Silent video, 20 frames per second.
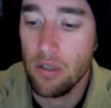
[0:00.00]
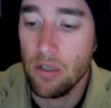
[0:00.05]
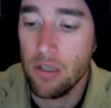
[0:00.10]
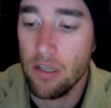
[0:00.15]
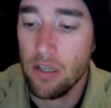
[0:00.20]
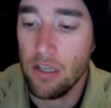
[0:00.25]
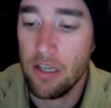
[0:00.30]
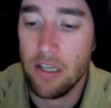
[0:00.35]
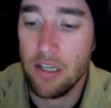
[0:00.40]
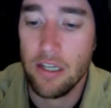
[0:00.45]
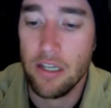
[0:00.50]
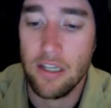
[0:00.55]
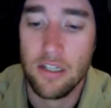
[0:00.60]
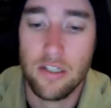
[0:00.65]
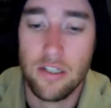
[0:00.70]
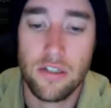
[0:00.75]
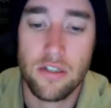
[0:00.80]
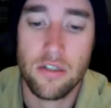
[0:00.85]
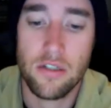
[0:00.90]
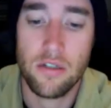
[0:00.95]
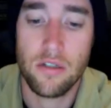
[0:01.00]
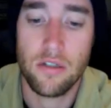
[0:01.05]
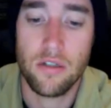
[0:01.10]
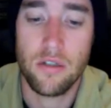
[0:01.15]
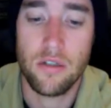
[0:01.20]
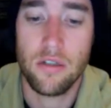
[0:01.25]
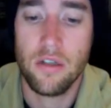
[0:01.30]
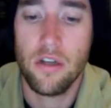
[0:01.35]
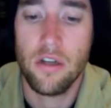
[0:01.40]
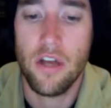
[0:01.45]
and
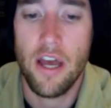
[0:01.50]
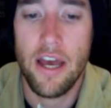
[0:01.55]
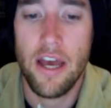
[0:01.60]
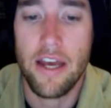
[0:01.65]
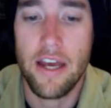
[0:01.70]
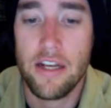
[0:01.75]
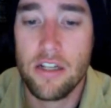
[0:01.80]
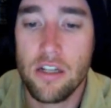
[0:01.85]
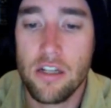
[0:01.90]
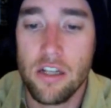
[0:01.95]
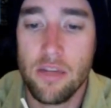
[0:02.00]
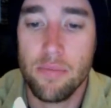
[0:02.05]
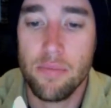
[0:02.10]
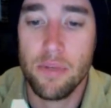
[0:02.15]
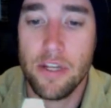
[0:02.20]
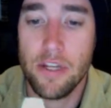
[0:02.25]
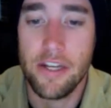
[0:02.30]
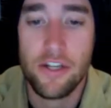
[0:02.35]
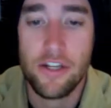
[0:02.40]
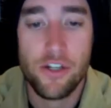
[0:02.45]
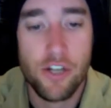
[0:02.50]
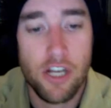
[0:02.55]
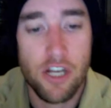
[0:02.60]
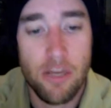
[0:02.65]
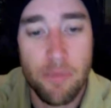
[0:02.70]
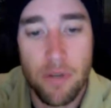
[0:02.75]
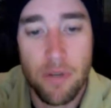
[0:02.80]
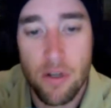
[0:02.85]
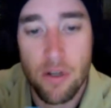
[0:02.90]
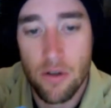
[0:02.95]
excellent blade
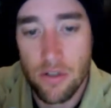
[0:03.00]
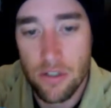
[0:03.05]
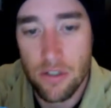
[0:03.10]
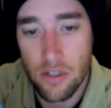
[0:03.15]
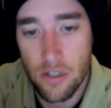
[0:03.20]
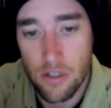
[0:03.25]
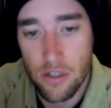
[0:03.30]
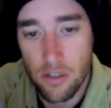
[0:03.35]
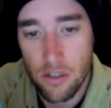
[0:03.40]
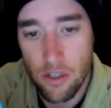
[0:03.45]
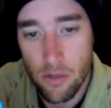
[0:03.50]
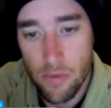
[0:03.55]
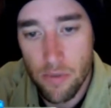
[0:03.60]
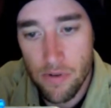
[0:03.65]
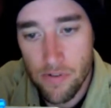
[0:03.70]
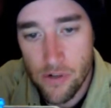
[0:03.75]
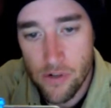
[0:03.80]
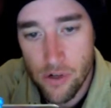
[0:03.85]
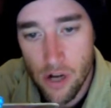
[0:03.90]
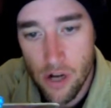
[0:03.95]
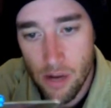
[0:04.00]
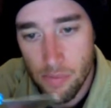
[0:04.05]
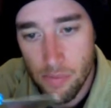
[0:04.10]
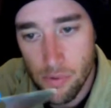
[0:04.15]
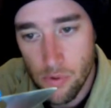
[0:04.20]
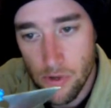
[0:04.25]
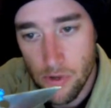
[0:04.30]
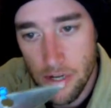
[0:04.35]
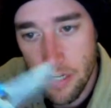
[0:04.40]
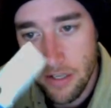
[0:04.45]
shape. It's a little bit of a drop
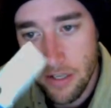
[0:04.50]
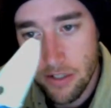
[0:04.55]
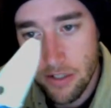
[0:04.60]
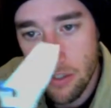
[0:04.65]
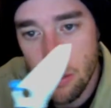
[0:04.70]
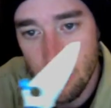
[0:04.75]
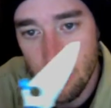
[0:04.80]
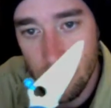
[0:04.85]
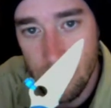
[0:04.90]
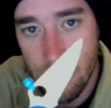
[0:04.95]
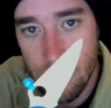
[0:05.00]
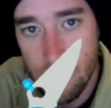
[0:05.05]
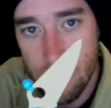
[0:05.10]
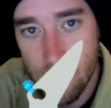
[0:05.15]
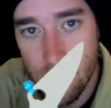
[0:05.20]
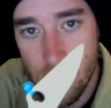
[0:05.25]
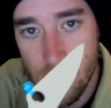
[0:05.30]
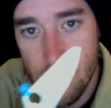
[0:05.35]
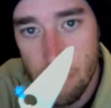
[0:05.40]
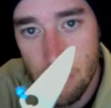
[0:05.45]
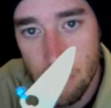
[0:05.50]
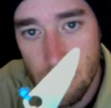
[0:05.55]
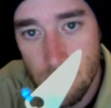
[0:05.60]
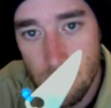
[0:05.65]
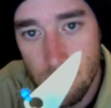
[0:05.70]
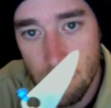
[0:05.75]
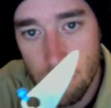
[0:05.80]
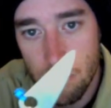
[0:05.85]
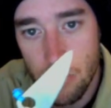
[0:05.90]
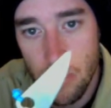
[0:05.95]
point. It's their leaf shape
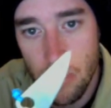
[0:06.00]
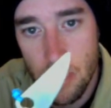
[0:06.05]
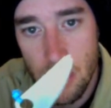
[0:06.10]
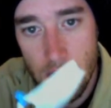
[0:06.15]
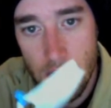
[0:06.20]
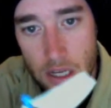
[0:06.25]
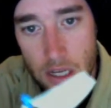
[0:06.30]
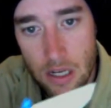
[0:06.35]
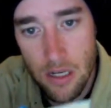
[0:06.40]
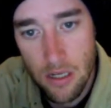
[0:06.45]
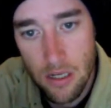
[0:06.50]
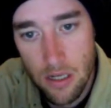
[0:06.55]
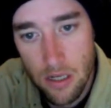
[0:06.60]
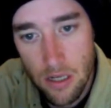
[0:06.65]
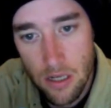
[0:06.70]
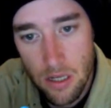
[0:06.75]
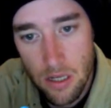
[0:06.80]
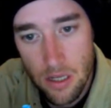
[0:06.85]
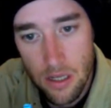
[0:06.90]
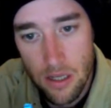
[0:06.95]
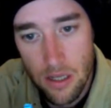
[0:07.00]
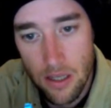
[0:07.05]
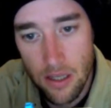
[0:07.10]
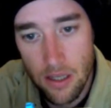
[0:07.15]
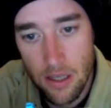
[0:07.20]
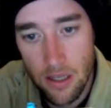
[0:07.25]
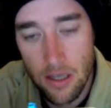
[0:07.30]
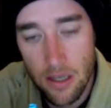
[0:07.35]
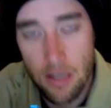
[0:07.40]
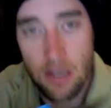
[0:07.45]
blade,
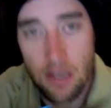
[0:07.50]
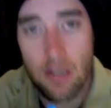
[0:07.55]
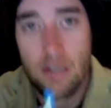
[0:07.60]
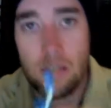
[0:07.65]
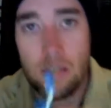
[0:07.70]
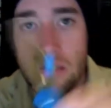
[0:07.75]
and